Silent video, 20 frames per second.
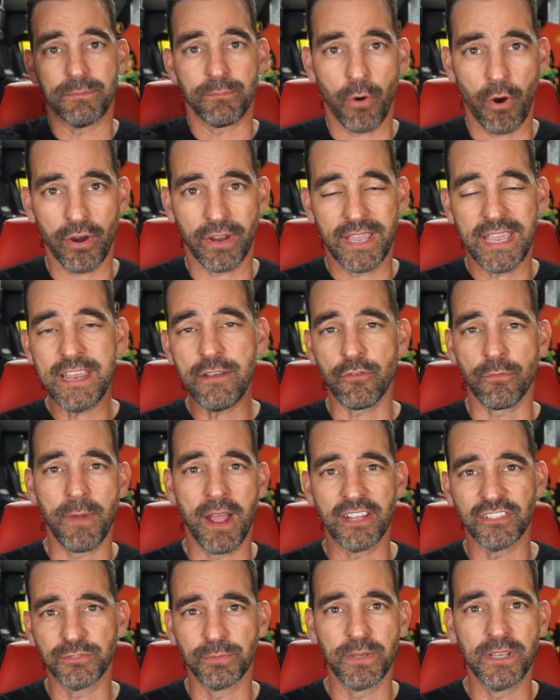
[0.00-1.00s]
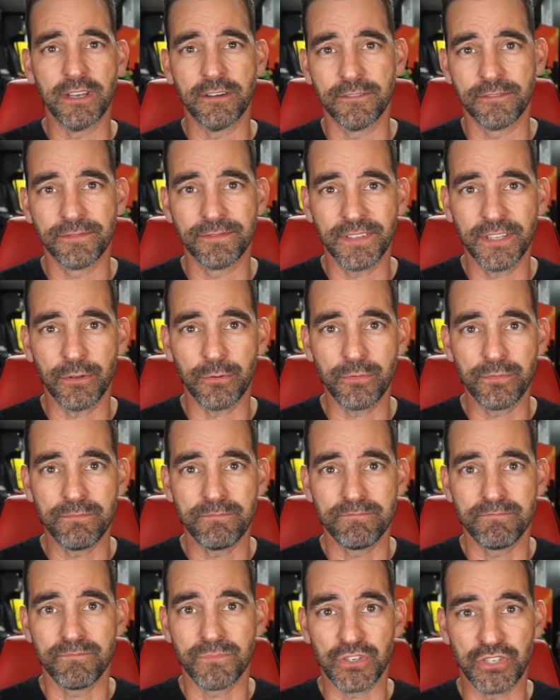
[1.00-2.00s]
marquee reminds me of,
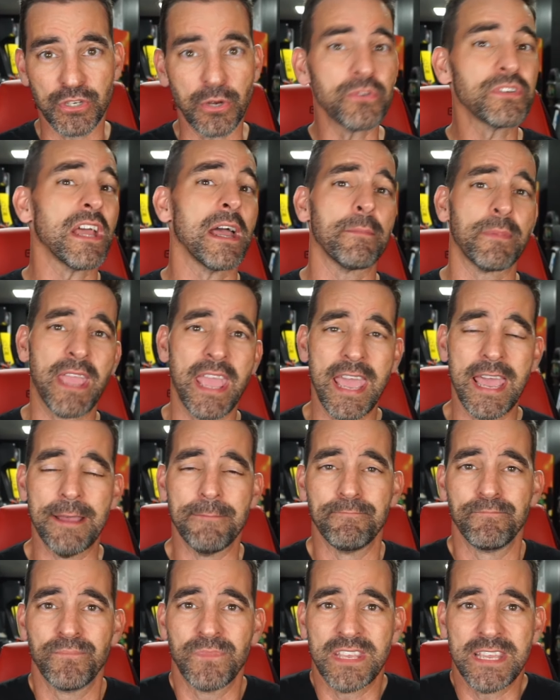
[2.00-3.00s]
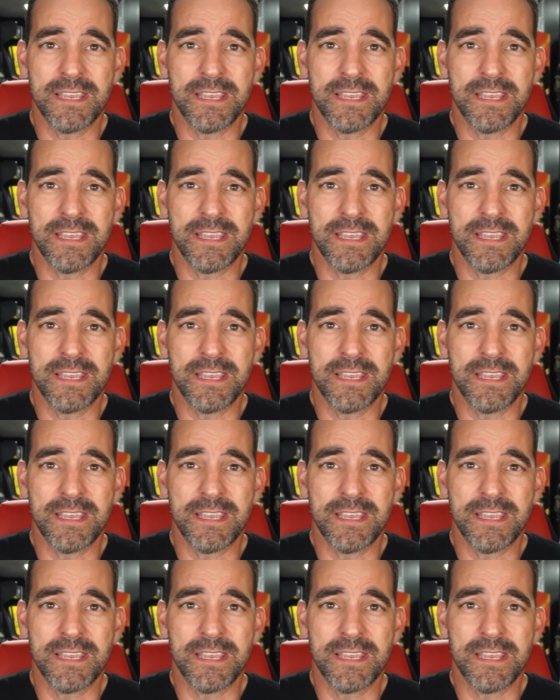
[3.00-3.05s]
the Showtime cab, the